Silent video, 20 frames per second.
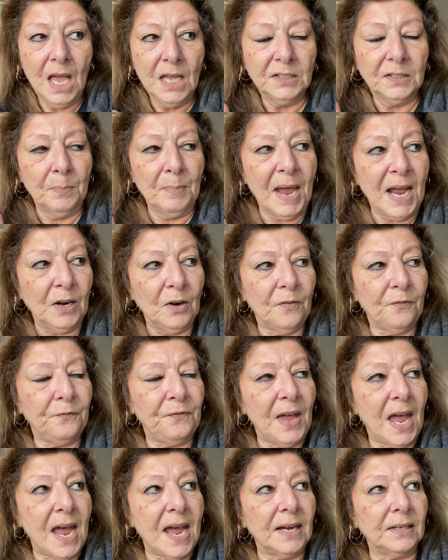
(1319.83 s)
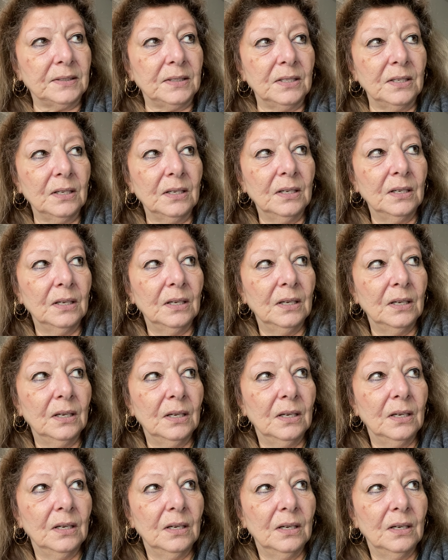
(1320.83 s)
As a matter of fact,
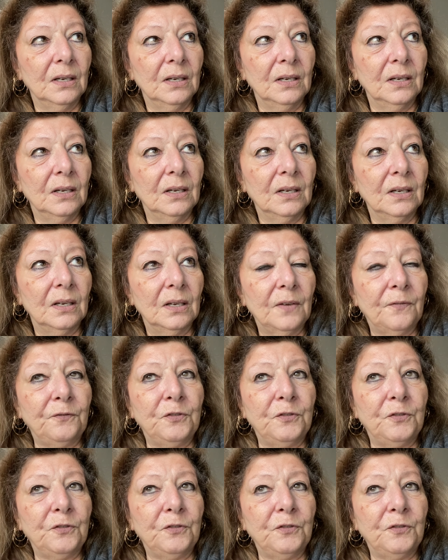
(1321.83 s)
a